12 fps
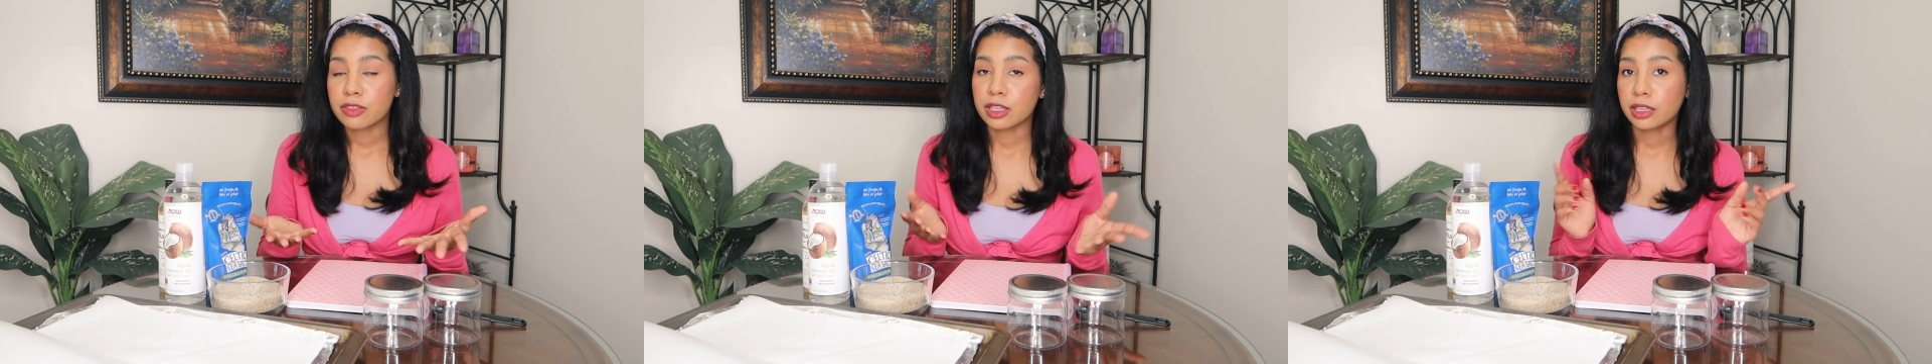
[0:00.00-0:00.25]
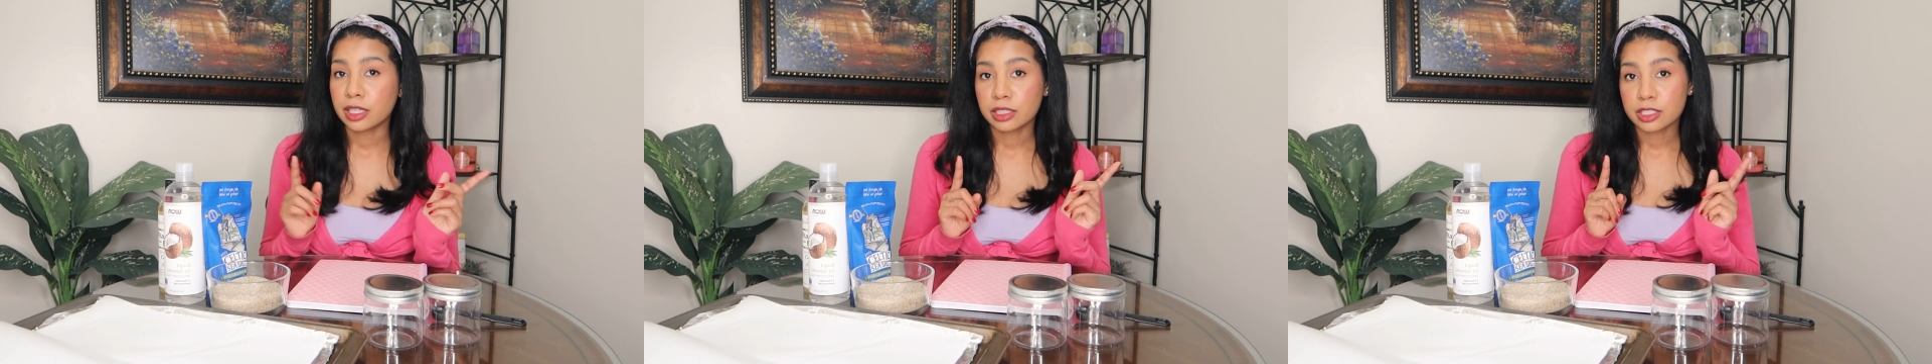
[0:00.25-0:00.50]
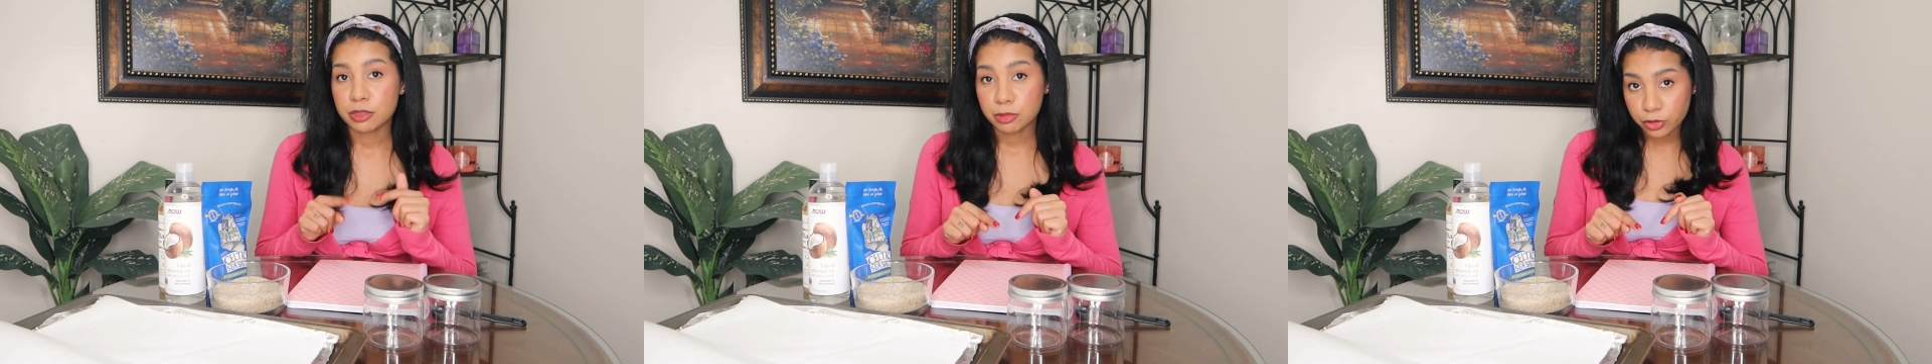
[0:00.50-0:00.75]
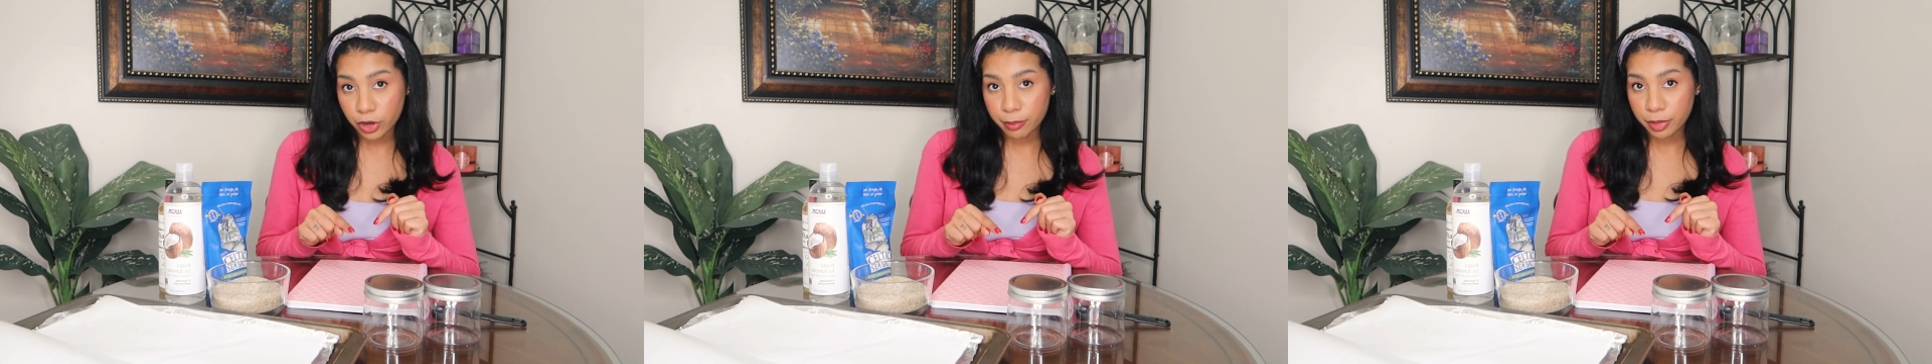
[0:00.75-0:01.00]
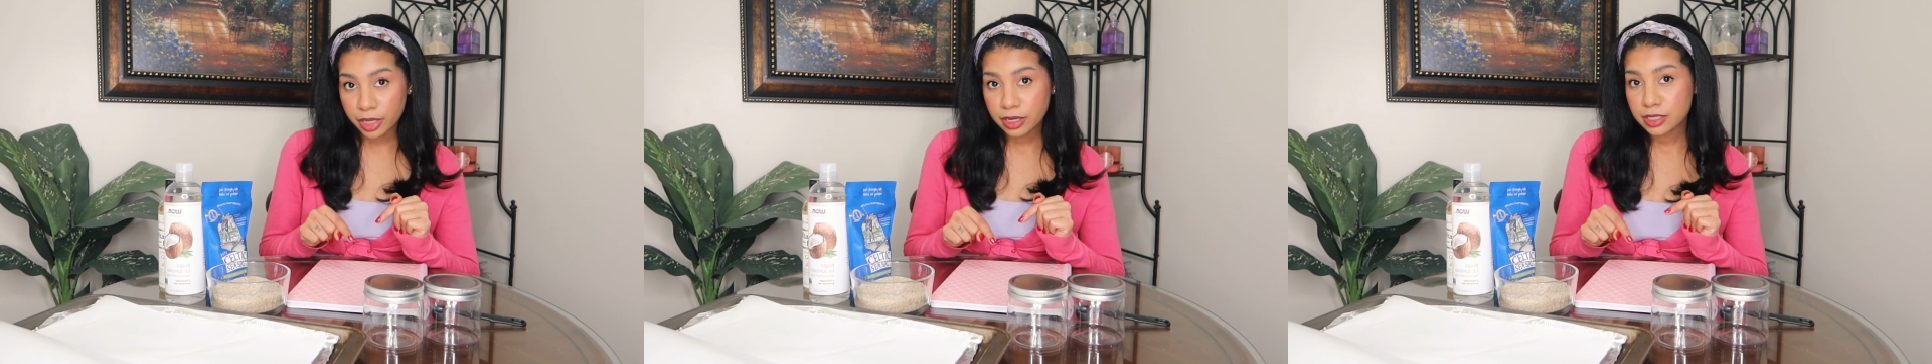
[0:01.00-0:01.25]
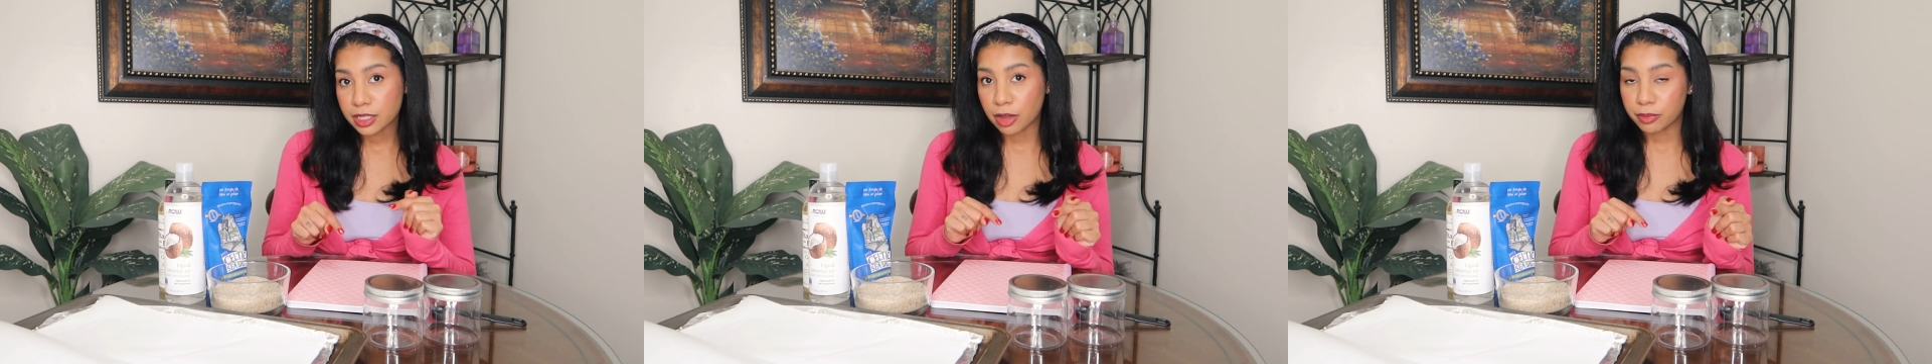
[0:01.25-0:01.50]
then click the subscribe
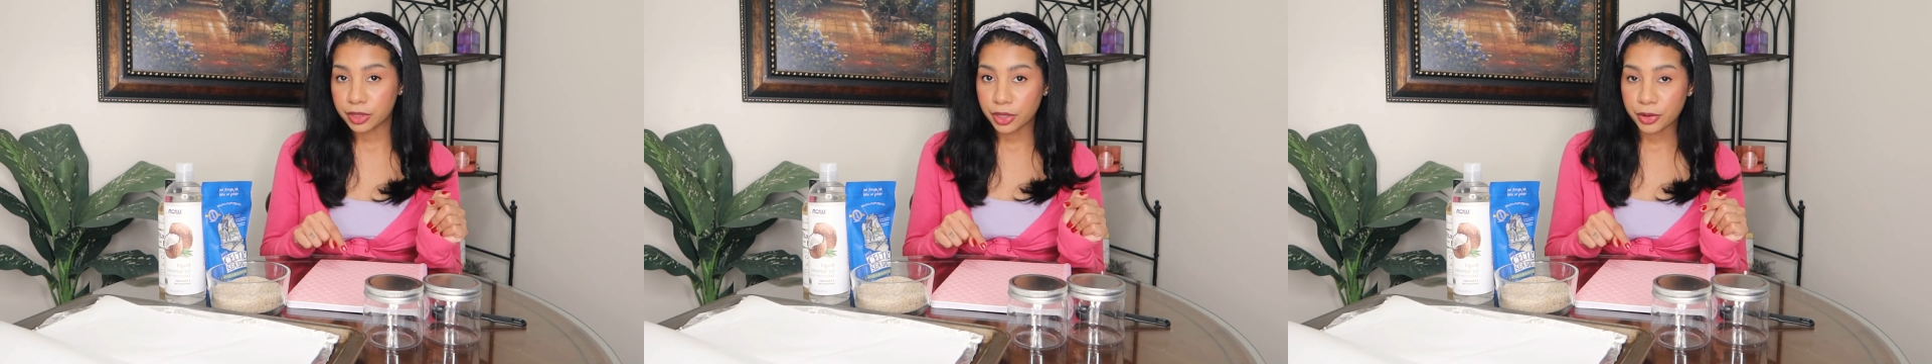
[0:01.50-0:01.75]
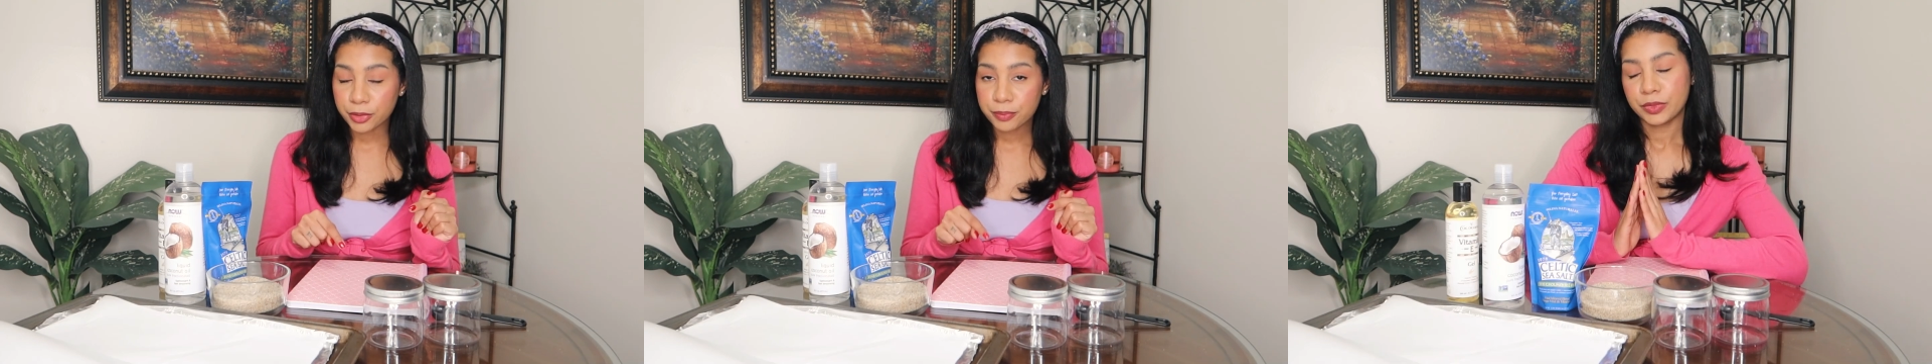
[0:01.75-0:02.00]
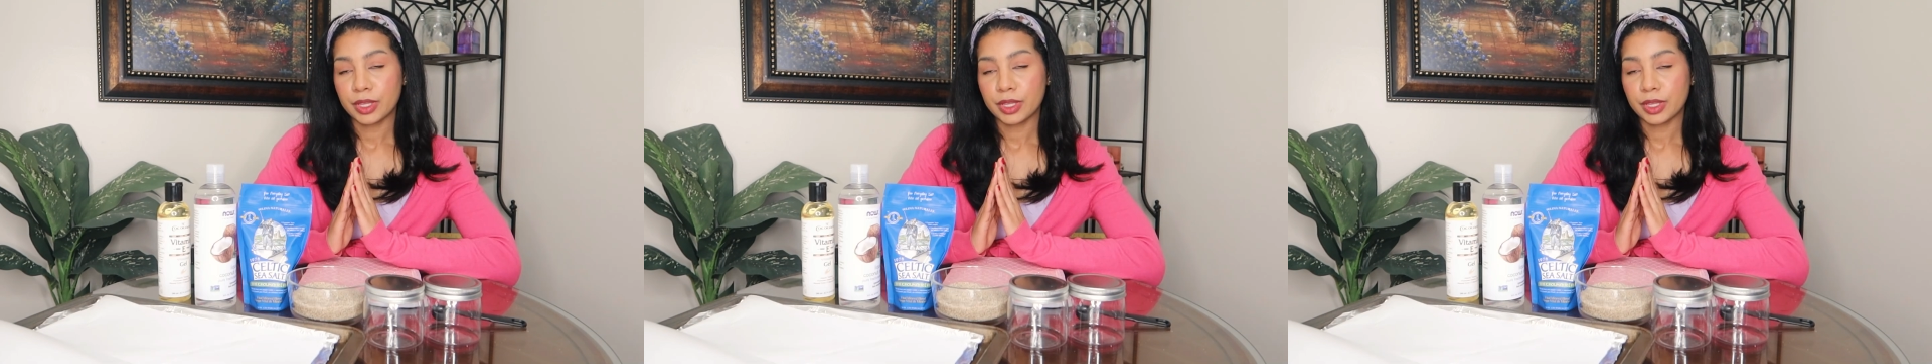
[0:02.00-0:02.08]
button down below.